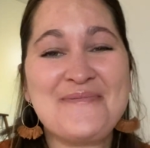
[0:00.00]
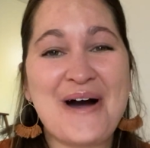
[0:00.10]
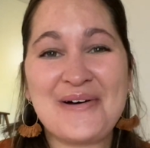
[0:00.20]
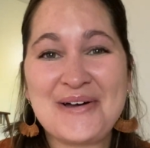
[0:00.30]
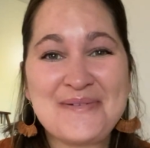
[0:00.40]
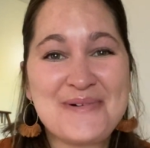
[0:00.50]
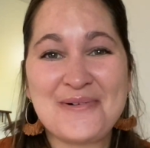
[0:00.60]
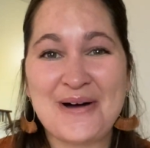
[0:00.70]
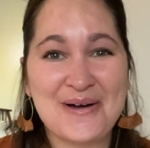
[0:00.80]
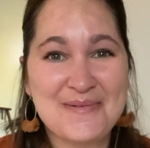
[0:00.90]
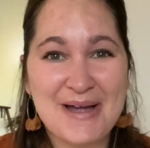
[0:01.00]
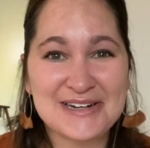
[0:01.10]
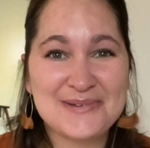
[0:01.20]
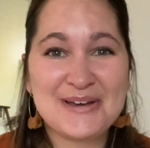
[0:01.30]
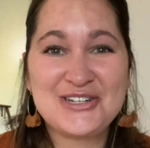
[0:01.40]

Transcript: Welcome or welcome back to my